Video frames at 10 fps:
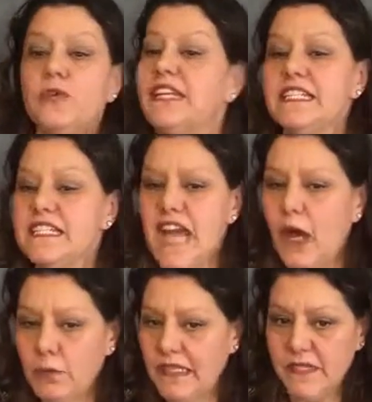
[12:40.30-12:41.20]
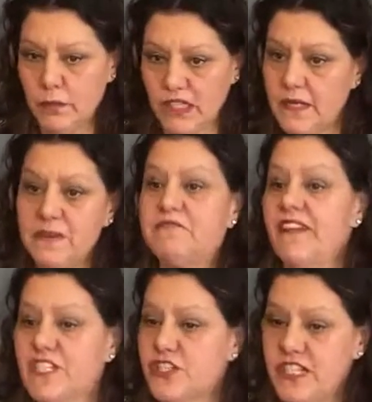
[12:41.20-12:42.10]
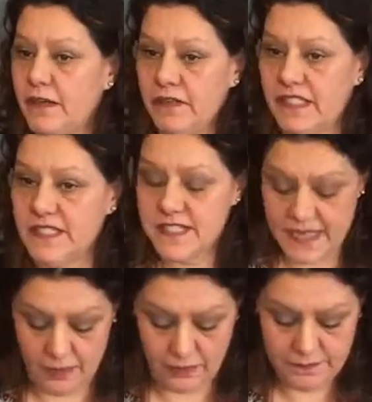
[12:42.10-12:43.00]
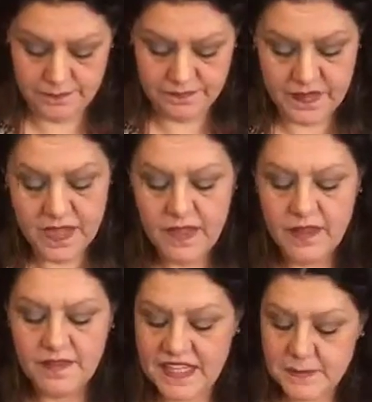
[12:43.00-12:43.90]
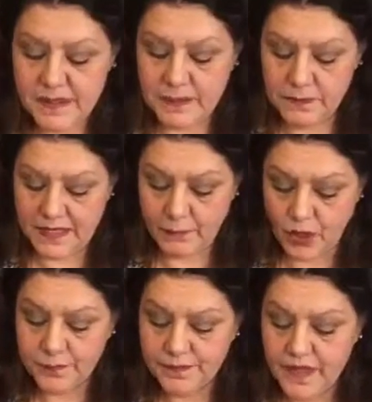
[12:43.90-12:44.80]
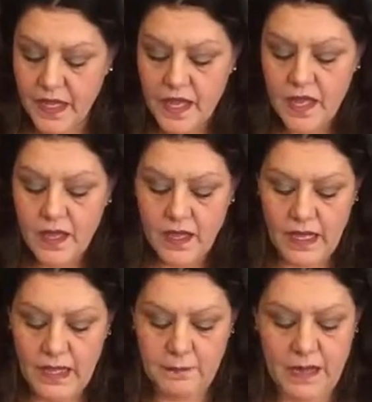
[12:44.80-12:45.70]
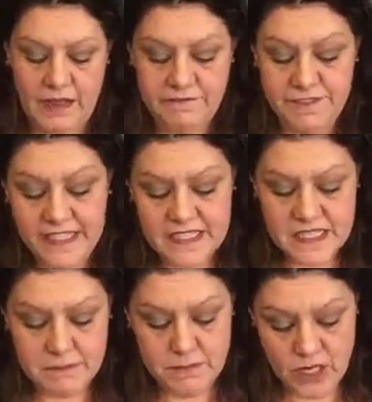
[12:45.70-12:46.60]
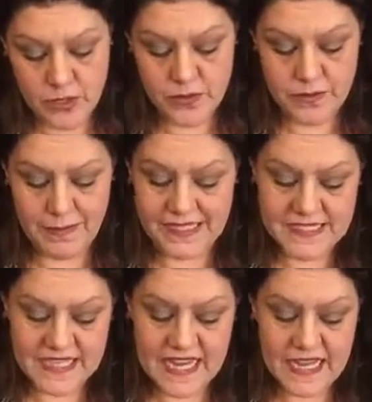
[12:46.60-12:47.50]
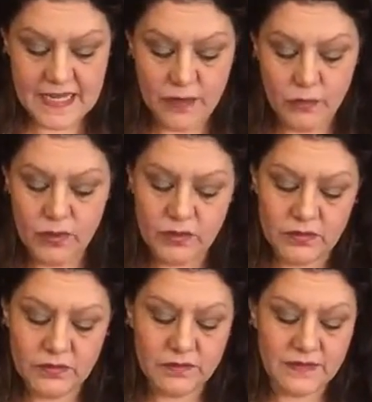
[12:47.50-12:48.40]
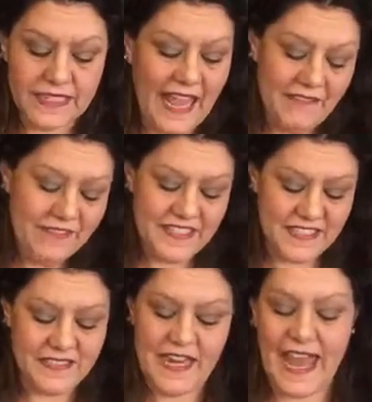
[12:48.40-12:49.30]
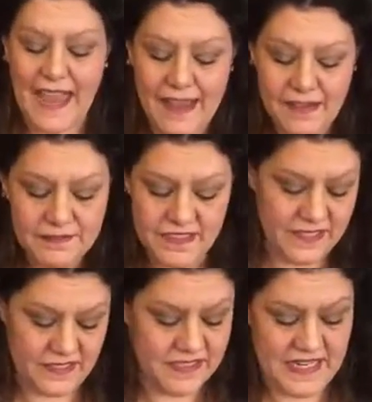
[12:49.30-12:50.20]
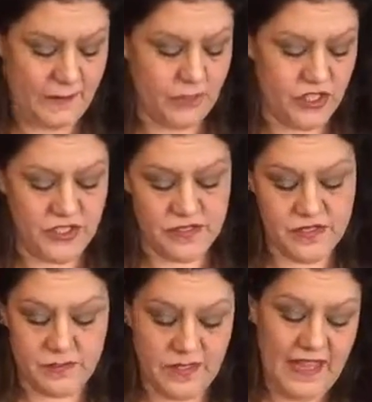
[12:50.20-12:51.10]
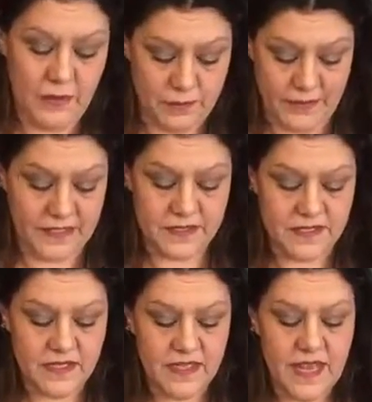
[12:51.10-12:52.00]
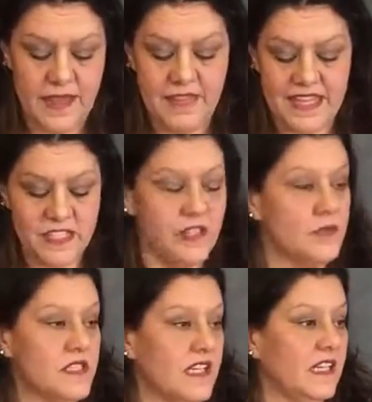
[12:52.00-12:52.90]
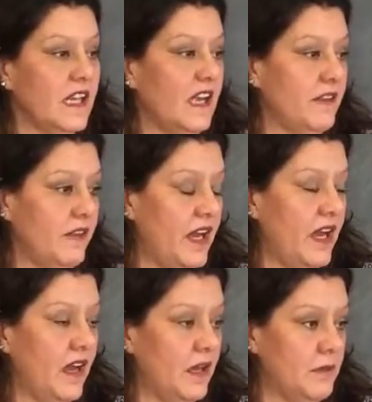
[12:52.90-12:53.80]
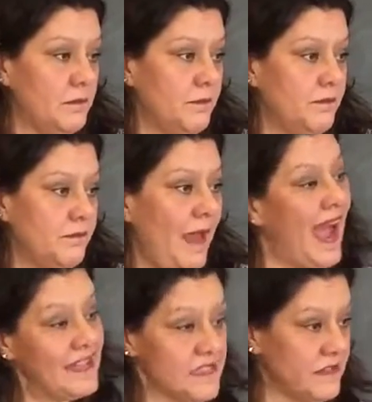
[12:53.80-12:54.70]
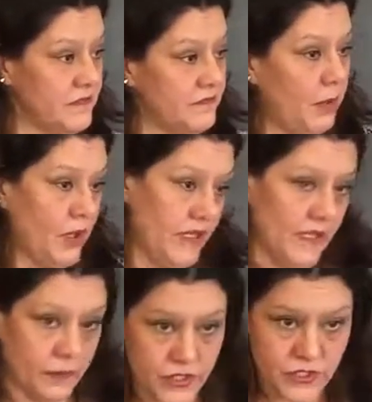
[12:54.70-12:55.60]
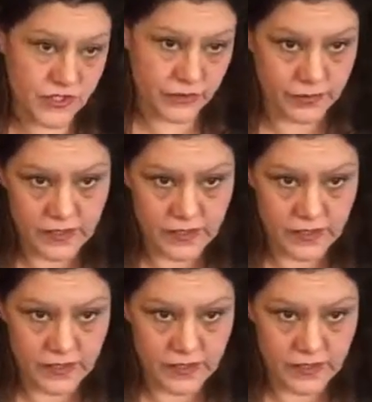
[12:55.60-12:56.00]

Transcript: didn't tell me there were going to be vegetarians there. That's being a blamer. A victim mode might say, well, the cafe didn't have any sandwiches without meat. And that's using a kind of a passive body language too,